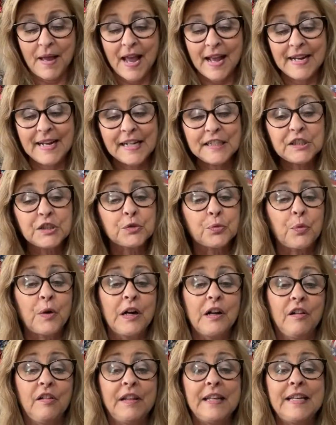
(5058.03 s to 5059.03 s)
And it's
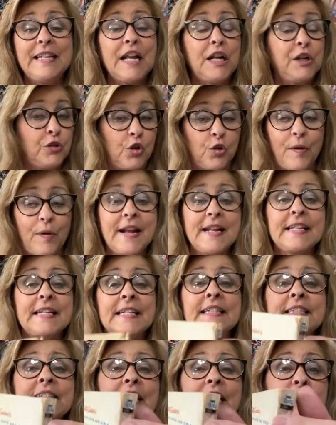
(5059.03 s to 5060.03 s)
really in great
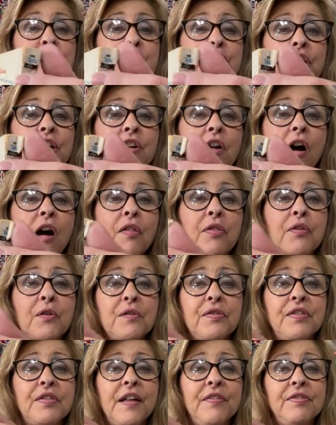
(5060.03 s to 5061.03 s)
condition
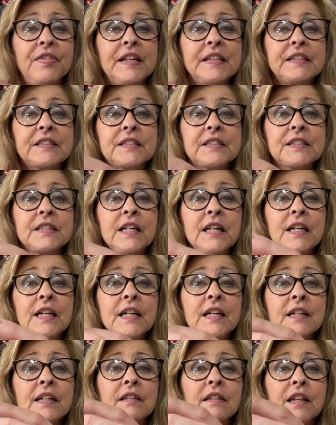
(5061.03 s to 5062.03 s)
other than this
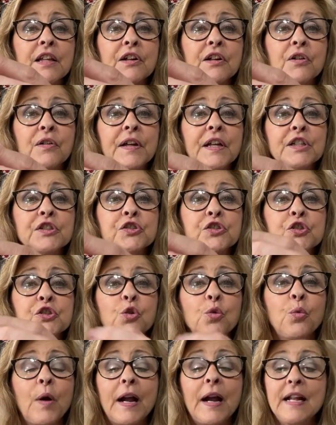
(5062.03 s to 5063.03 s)
little
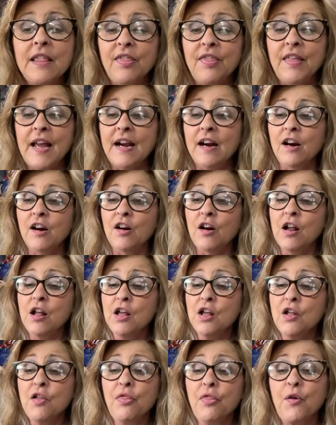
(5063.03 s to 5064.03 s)
issue right there.
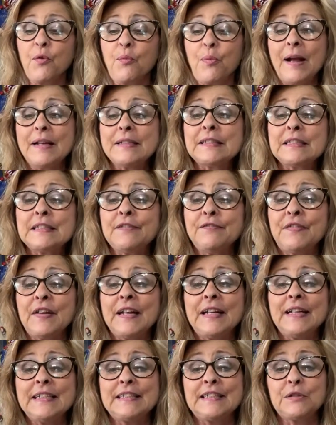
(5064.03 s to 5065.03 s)
The rest of
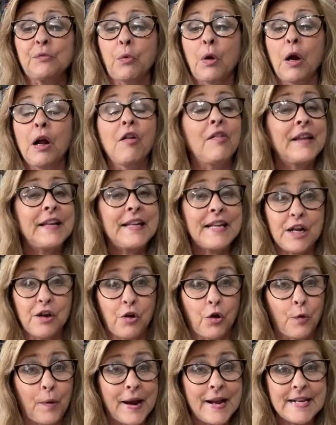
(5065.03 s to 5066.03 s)
it is really in
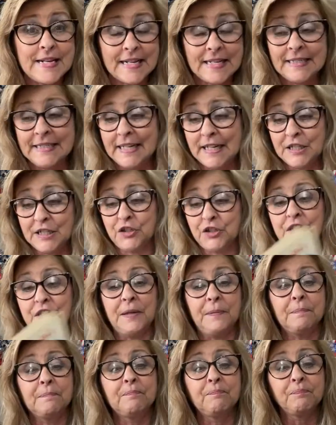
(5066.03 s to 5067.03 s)
great
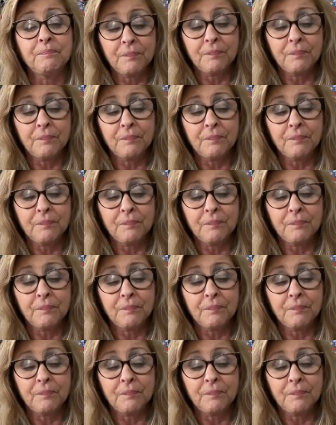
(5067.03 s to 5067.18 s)
condition.